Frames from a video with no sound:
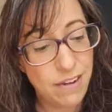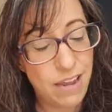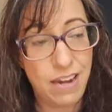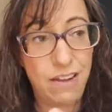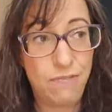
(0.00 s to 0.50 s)

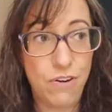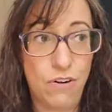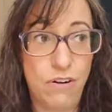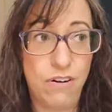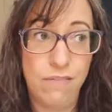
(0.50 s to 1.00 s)
And if
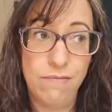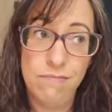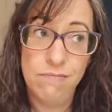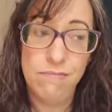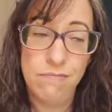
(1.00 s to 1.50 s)
you're
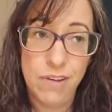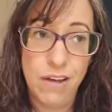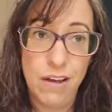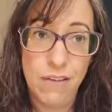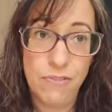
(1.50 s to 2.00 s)

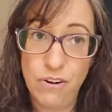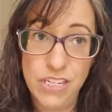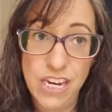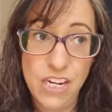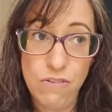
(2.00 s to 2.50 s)
a
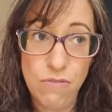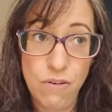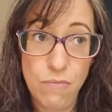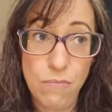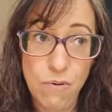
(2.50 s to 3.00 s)
13 year
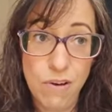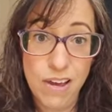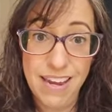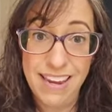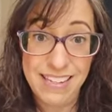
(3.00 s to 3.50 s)
old
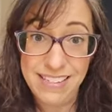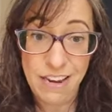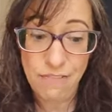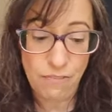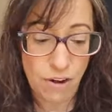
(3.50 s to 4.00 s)
boy, it's
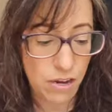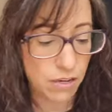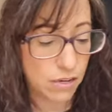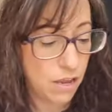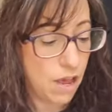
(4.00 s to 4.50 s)
different,
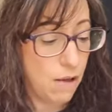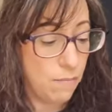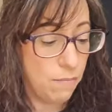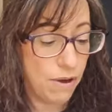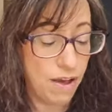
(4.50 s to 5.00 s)

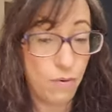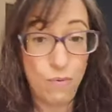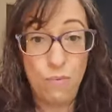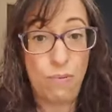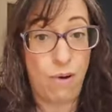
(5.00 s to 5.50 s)

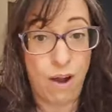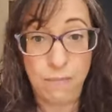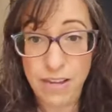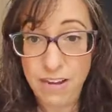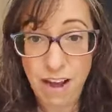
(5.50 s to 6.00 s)
but
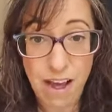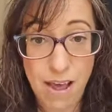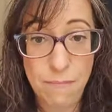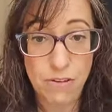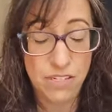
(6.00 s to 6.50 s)
probably
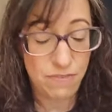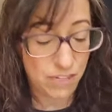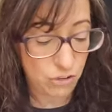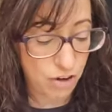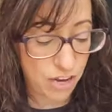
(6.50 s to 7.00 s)
not. Most of
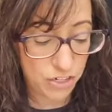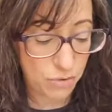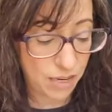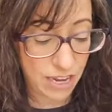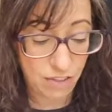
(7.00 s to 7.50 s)
us are not
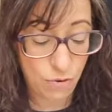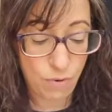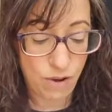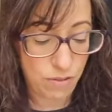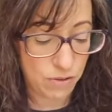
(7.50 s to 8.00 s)
doing either
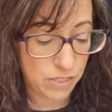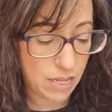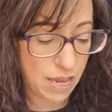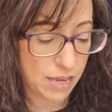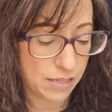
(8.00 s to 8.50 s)
one of those
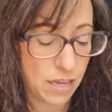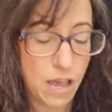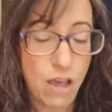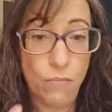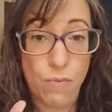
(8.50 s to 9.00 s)
things.
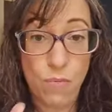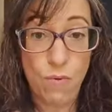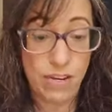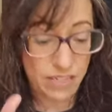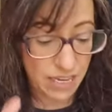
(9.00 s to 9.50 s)
We
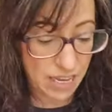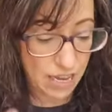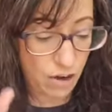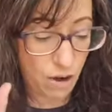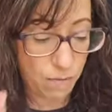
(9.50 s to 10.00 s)
want to
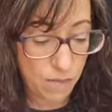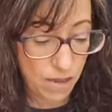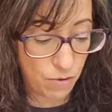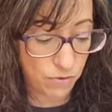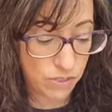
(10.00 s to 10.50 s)
get our
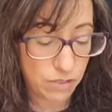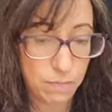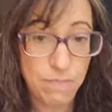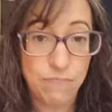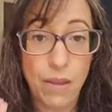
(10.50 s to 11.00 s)
meals
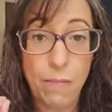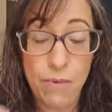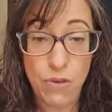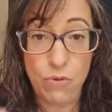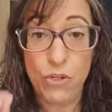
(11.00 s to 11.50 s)

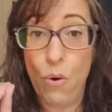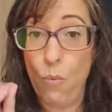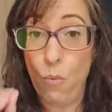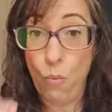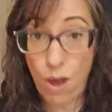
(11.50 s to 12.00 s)
built
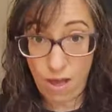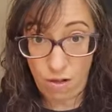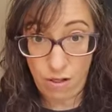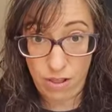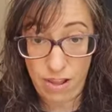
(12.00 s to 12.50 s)

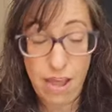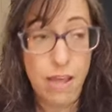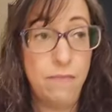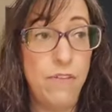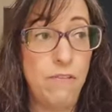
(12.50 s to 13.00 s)
well.
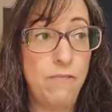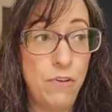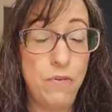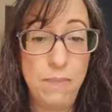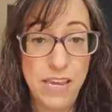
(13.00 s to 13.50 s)
The
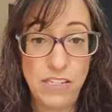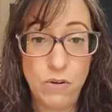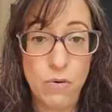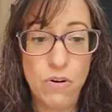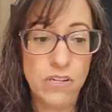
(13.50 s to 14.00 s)
food piece
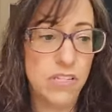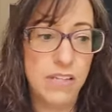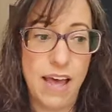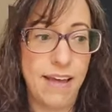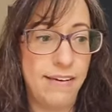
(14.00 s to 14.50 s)
course
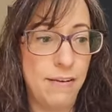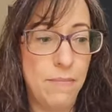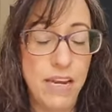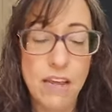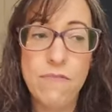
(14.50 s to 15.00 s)
that
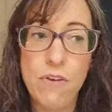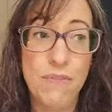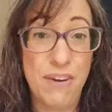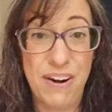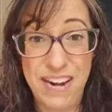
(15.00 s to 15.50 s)
many of you
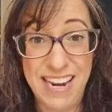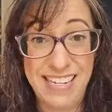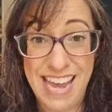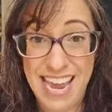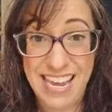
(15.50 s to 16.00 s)
have already
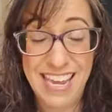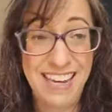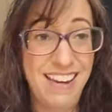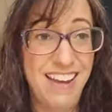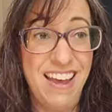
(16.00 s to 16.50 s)

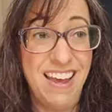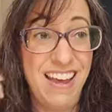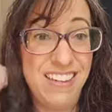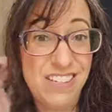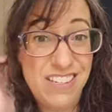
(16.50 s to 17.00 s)
taken
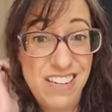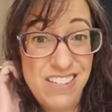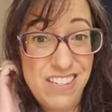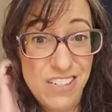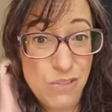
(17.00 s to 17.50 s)
it's,
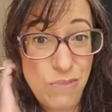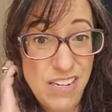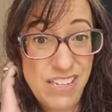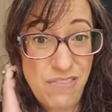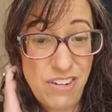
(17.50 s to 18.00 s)
it's just
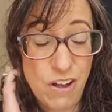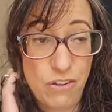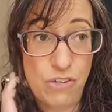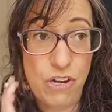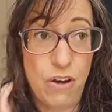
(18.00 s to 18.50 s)

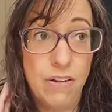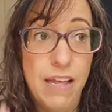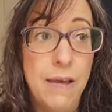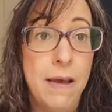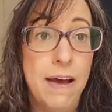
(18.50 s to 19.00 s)
$27, y'all.
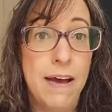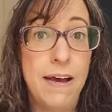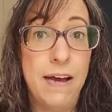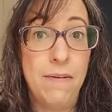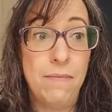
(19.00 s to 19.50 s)

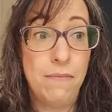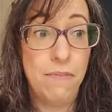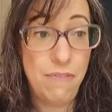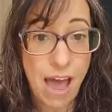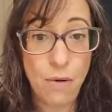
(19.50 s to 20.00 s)
Uh,
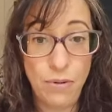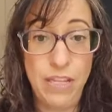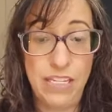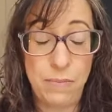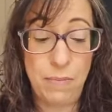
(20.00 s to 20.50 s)
that will
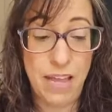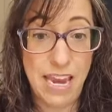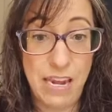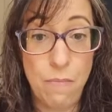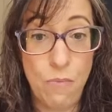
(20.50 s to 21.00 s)

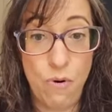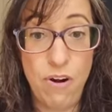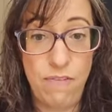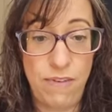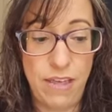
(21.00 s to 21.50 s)
explain more
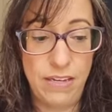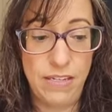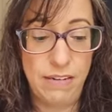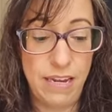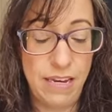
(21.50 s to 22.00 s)
of
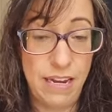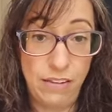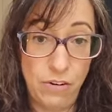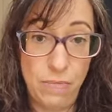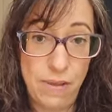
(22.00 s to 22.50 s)
it in a
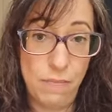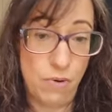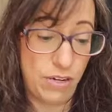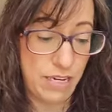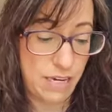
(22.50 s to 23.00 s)
little bit
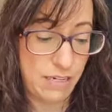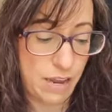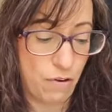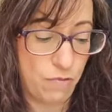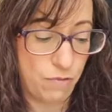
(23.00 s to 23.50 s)
more
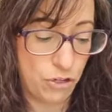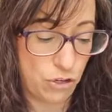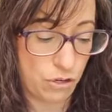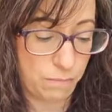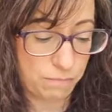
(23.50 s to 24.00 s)
detail for
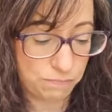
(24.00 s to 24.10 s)
sure.